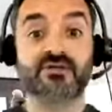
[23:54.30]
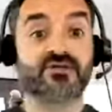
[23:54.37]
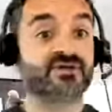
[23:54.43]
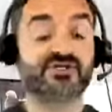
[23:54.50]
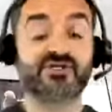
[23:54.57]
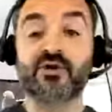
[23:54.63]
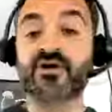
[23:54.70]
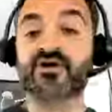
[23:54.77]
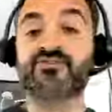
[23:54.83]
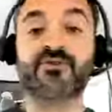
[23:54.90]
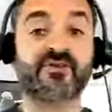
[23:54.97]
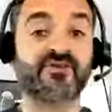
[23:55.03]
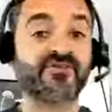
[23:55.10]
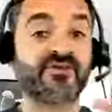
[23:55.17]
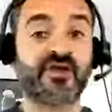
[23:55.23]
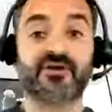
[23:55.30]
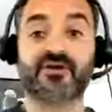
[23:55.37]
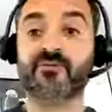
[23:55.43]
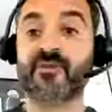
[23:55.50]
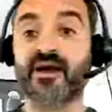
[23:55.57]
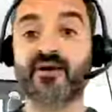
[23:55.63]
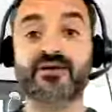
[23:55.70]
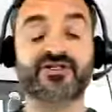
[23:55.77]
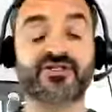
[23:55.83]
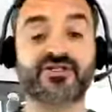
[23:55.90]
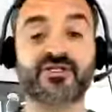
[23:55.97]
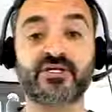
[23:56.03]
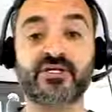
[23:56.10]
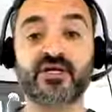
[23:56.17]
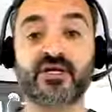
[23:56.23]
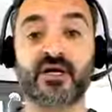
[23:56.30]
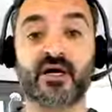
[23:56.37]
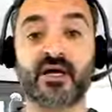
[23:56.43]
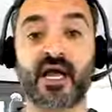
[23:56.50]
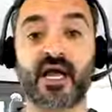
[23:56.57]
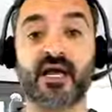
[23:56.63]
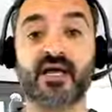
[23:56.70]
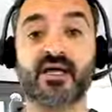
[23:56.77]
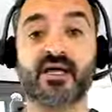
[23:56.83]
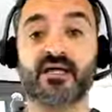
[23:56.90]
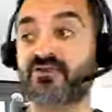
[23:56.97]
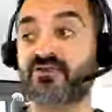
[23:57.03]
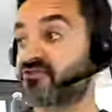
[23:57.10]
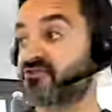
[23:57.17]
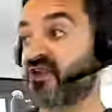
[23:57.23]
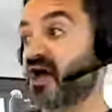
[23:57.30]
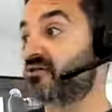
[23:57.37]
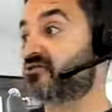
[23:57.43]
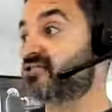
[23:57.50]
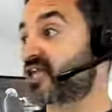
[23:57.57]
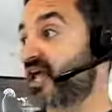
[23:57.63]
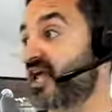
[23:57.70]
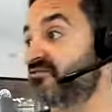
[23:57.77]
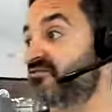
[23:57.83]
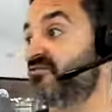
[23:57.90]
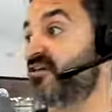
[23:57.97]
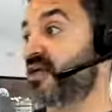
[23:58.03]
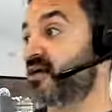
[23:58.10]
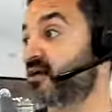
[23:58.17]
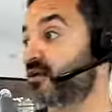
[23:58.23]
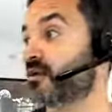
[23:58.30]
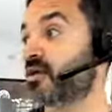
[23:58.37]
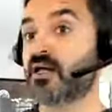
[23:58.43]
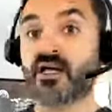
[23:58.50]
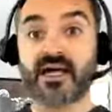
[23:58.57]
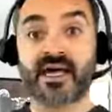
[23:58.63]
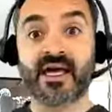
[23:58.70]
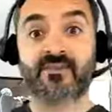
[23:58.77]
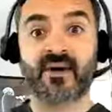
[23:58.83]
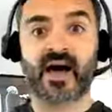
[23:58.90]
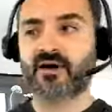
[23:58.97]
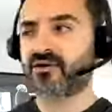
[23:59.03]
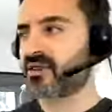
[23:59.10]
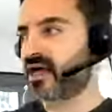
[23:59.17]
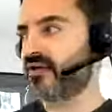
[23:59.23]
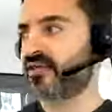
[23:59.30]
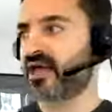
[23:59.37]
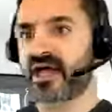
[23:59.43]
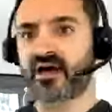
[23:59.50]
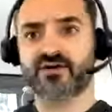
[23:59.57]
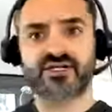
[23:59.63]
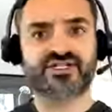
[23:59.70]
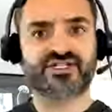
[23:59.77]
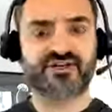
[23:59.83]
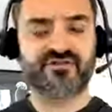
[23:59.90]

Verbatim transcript: There's no intimacy in her marriage. Okay? There's none. She can't feel him. How, how the hell can she